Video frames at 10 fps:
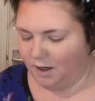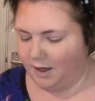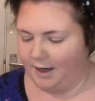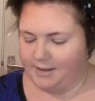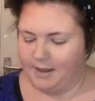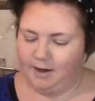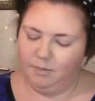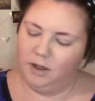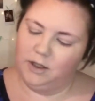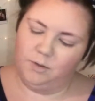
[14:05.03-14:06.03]
Okay, so now
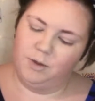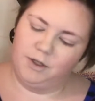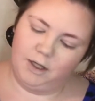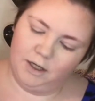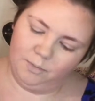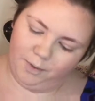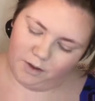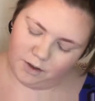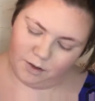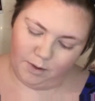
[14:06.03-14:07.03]
I'm going to swatch the little
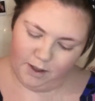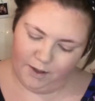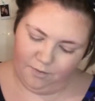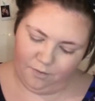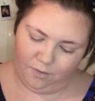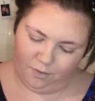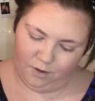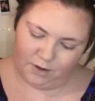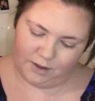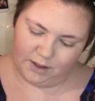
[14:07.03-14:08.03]
boxed one in
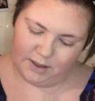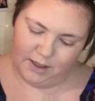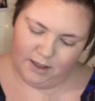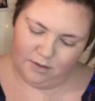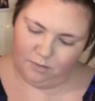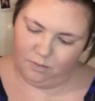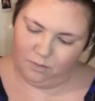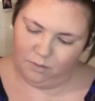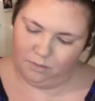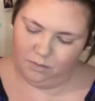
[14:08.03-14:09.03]
Frosted.
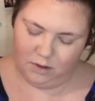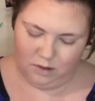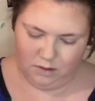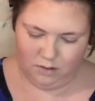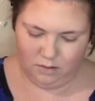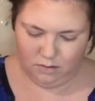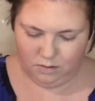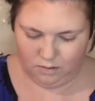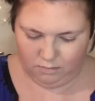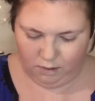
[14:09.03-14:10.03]
Ooh.
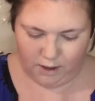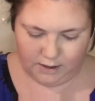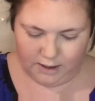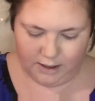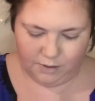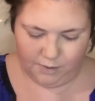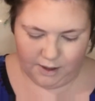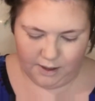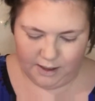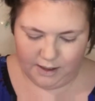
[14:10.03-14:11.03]
Right, this
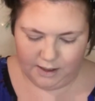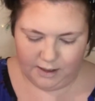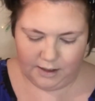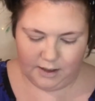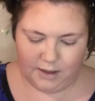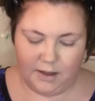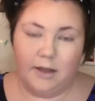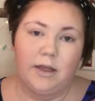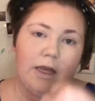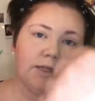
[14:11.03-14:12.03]
one
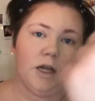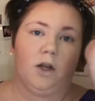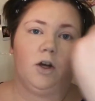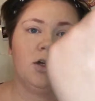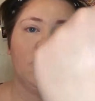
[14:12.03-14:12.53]
is a lot